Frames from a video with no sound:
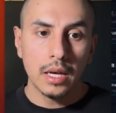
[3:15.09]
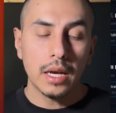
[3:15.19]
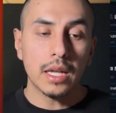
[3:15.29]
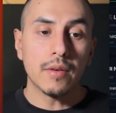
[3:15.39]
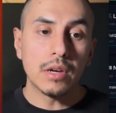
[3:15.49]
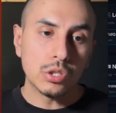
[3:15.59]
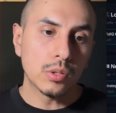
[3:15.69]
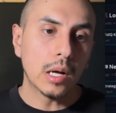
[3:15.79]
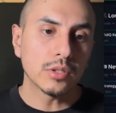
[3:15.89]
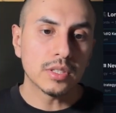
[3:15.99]
and
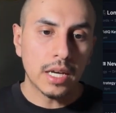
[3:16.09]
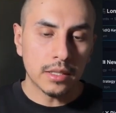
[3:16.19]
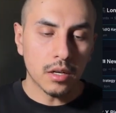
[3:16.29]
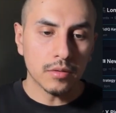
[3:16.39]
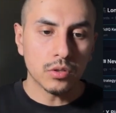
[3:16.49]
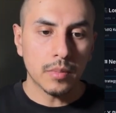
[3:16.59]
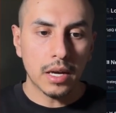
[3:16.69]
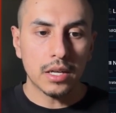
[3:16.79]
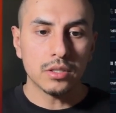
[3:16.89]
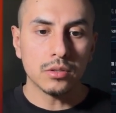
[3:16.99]
eventually I'll just hand it off to my
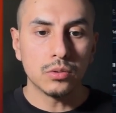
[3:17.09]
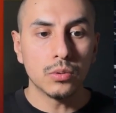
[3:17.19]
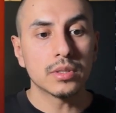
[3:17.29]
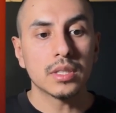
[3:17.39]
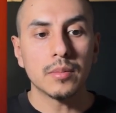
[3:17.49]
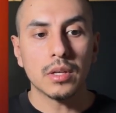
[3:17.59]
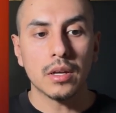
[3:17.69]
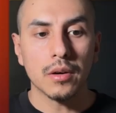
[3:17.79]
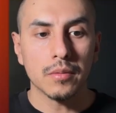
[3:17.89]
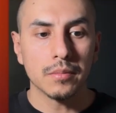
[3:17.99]
agent to do the same thing
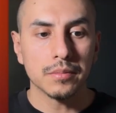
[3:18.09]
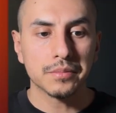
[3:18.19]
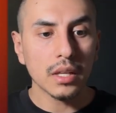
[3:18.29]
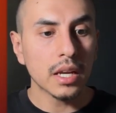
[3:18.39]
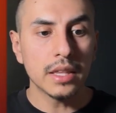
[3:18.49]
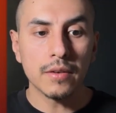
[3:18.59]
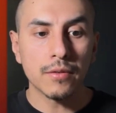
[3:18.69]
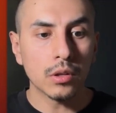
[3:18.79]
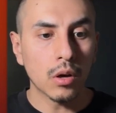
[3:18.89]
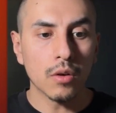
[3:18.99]
here. And then
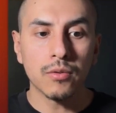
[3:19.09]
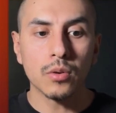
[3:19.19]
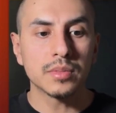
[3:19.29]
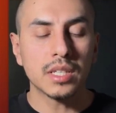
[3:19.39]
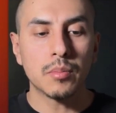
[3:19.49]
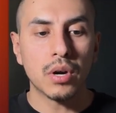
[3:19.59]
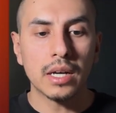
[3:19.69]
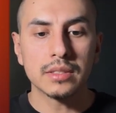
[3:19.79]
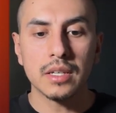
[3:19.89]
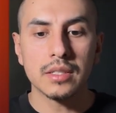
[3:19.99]
for long form, same
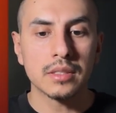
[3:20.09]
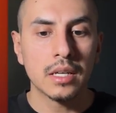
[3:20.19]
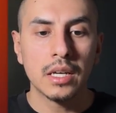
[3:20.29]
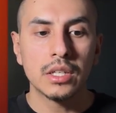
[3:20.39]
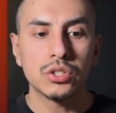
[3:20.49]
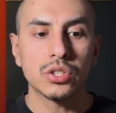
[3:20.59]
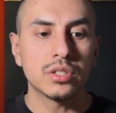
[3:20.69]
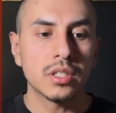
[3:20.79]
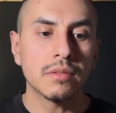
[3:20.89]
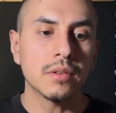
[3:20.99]
process, just
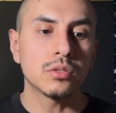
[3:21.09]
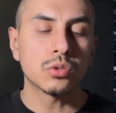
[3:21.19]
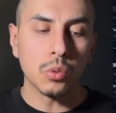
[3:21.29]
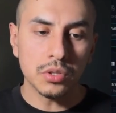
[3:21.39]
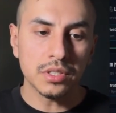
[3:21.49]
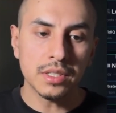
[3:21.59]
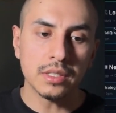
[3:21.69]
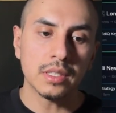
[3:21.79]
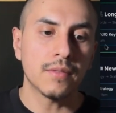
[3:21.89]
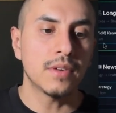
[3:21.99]
different
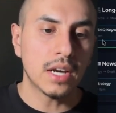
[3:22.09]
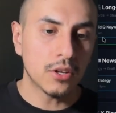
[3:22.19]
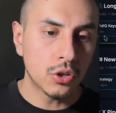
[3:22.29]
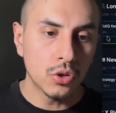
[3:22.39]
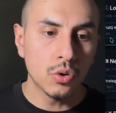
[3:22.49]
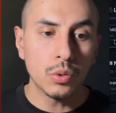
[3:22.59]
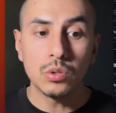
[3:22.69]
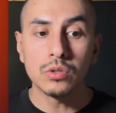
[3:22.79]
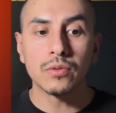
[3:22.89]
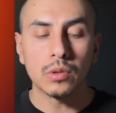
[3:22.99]
sources like VidIQ we
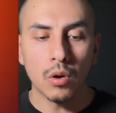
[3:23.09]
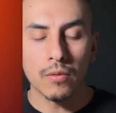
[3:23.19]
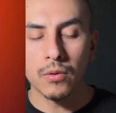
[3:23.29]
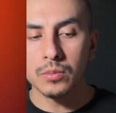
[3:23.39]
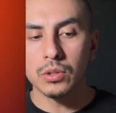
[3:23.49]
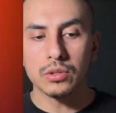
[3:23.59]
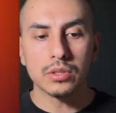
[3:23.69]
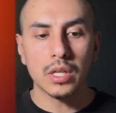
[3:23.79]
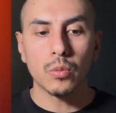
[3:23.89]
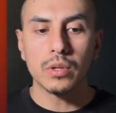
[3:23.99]
use for long form to
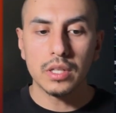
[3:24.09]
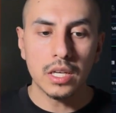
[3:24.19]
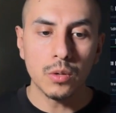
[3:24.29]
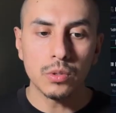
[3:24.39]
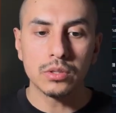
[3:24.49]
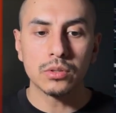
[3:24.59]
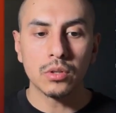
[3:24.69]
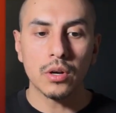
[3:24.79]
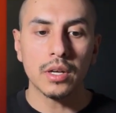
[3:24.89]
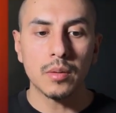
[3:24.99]
understand what keywords to
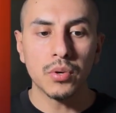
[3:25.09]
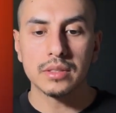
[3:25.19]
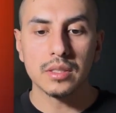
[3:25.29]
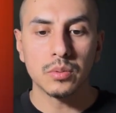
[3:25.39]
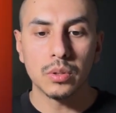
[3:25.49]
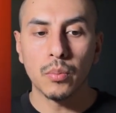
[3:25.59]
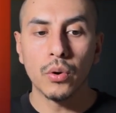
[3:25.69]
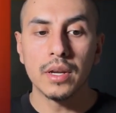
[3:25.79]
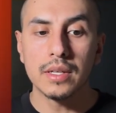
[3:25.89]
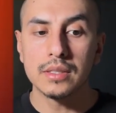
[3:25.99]
target and process. But the
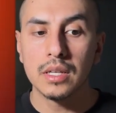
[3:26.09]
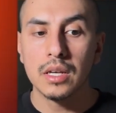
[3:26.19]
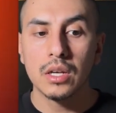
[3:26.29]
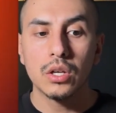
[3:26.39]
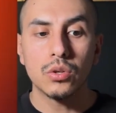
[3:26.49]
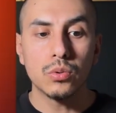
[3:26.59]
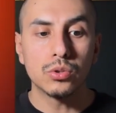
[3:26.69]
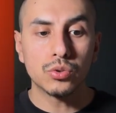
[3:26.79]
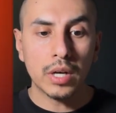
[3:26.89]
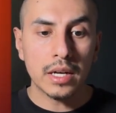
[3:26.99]
point is, you
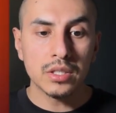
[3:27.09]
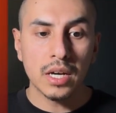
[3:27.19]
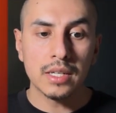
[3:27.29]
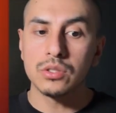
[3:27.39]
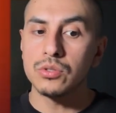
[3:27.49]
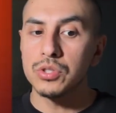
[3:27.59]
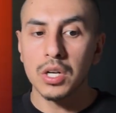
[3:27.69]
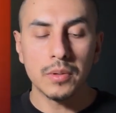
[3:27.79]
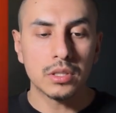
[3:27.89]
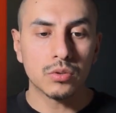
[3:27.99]
strategize, you
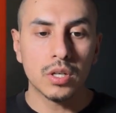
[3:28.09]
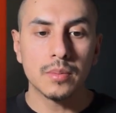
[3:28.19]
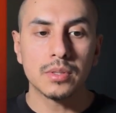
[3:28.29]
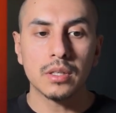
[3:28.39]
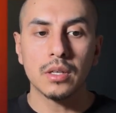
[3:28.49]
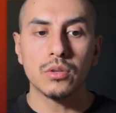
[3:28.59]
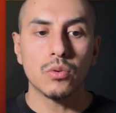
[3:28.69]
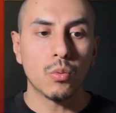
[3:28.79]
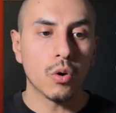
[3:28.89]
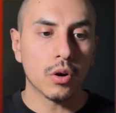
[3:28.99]
generate scripts, and then
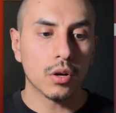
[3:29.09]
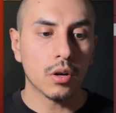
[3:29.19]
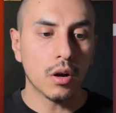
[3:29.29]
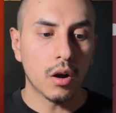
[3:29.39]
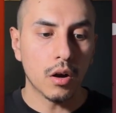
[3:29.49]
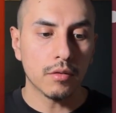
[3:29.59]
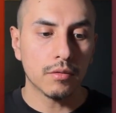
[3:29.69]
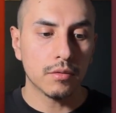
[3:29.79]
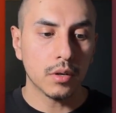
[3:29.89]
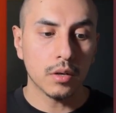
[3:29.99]
you work
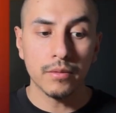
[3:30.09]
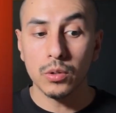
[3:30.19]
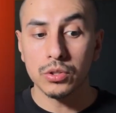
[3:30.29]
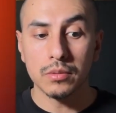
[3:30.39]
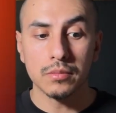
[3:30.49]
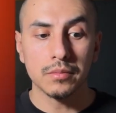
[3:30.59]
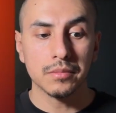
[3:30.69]
off of Notion.